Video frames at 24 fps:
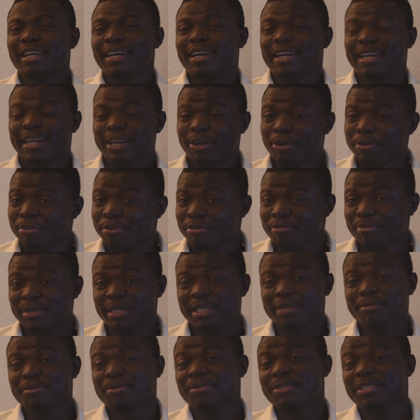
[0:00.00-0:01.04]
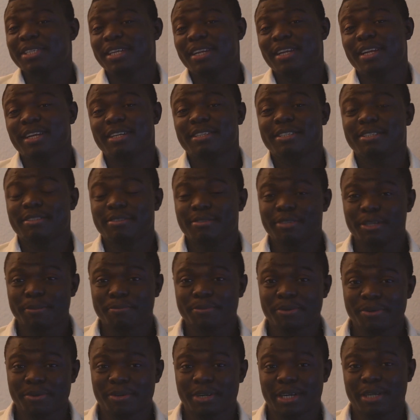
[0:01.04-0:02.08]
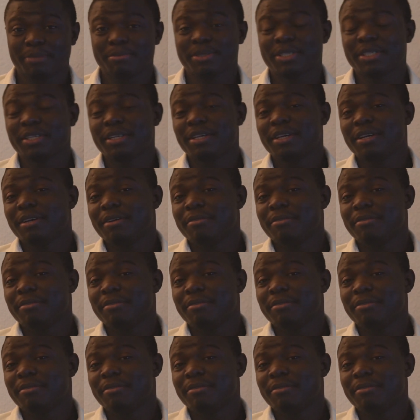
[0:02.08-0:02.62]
and I hope you've been able to select 3 programs